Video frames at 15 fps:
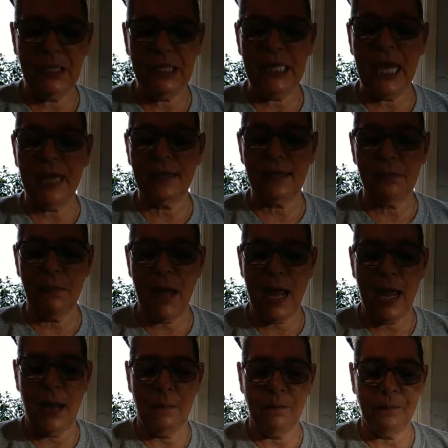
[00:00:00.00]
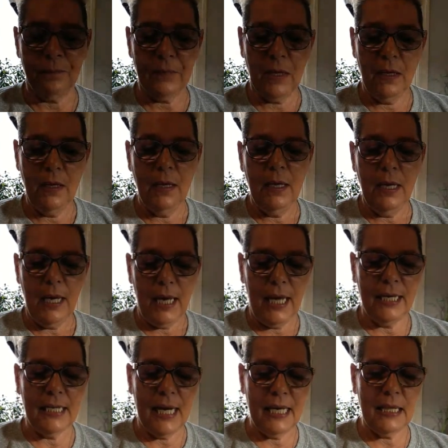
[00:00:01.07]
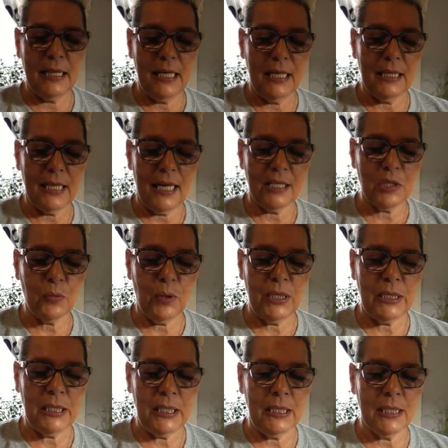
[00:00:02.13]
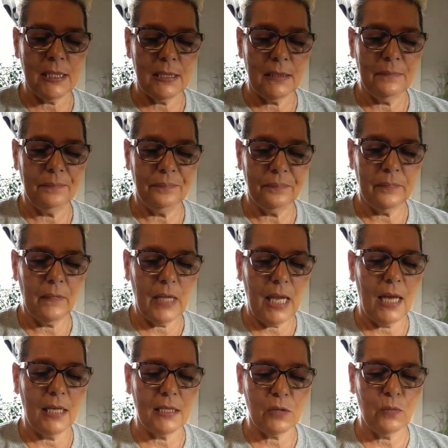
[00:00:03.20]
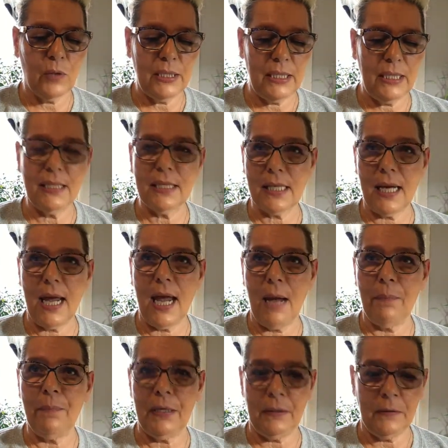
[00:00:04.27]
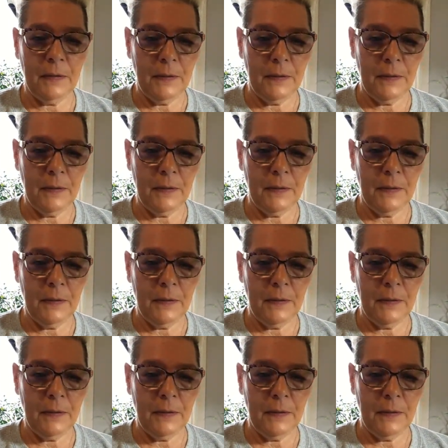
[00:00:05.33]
Yes, ma'am. And I think that's what needs that's what needs to happen.